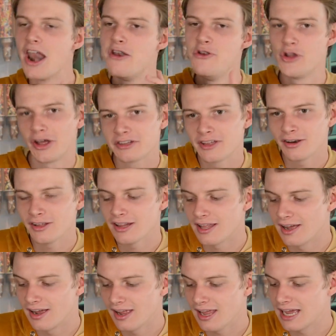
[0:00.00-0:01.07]
Not gonna
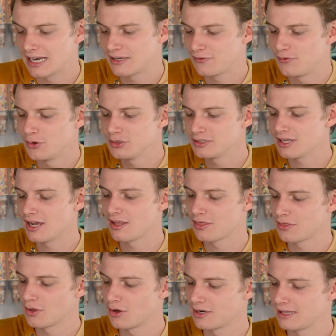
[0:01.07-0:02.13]
lie, at first I
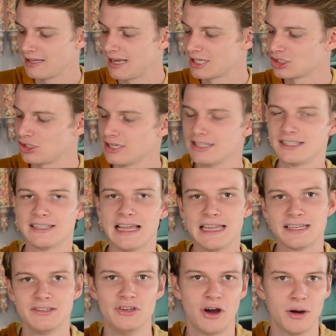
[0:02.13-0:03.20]
thought it actually
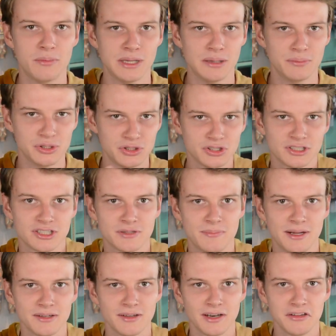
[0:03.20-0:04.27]
said Dobby, but just
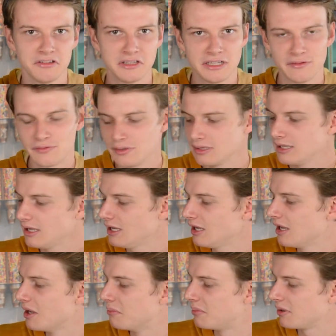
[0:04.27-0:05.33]
spelled a little
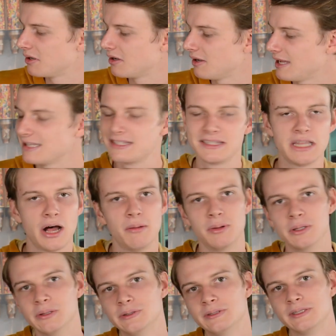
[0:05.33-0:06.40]
differently, but it's
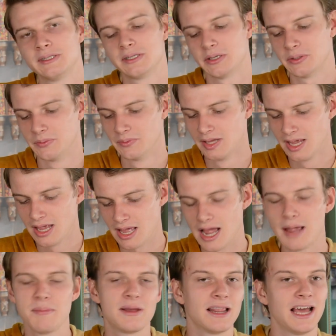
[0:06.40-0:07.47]
Dobble, so
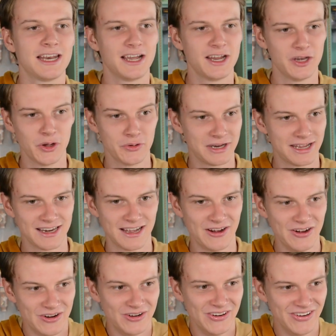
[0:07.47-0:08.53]
I'm glad I know that
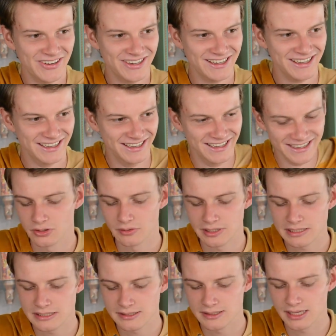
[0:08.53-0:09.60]
now. So
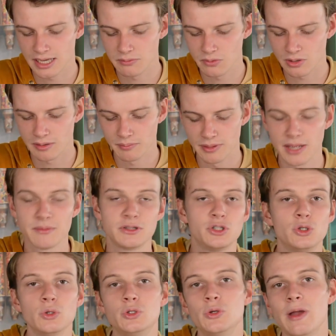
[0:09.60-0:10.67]
this is a game you can play with
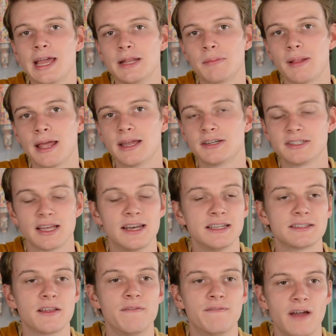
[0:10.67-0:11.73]
2 to 8 players, and
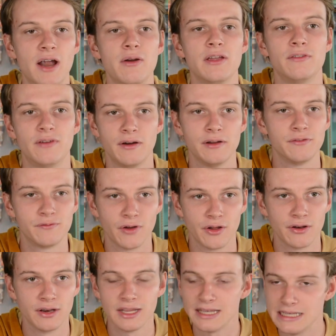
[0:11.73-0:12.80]
it's very, very
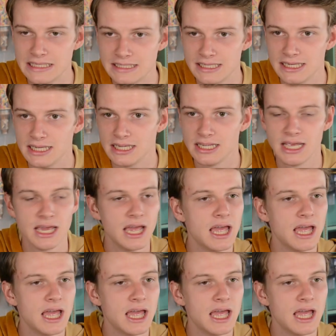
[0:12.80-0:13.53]
fun, easy.